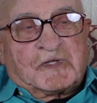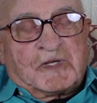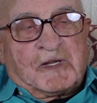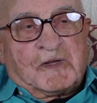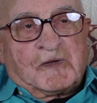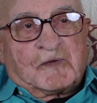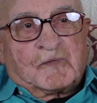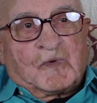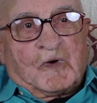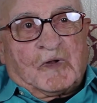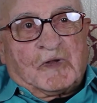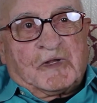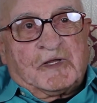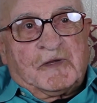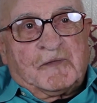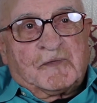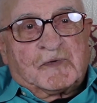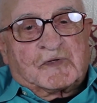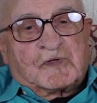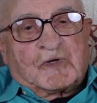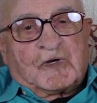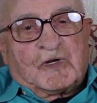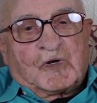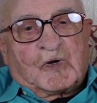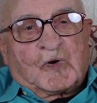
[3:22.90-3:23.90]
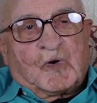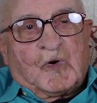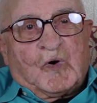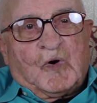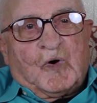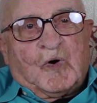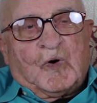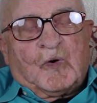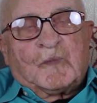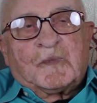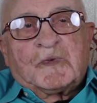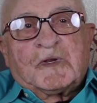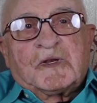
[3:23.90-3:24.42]
said, well, he was going to go
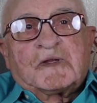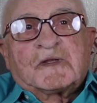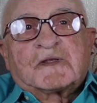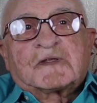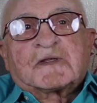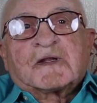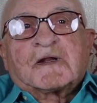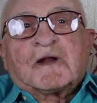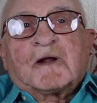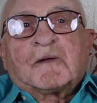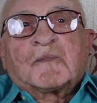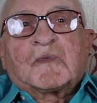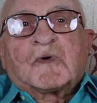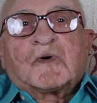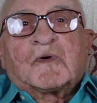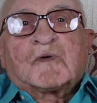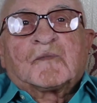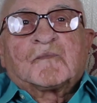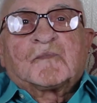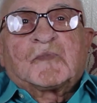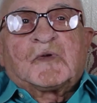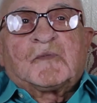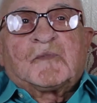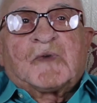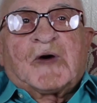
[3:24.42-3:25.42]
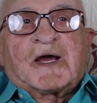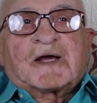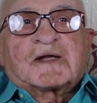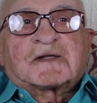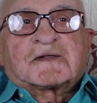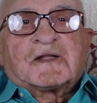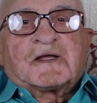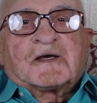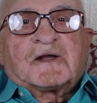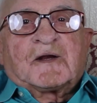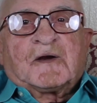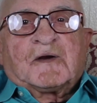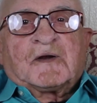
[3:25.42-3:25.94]
home, and he said, I'm going to be
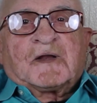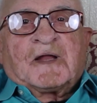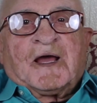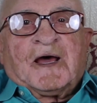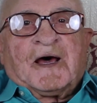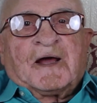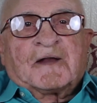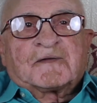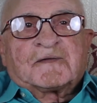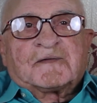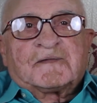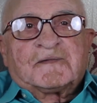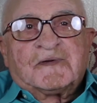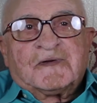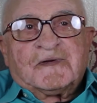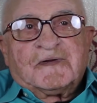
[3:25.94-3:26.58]
back later, Dad.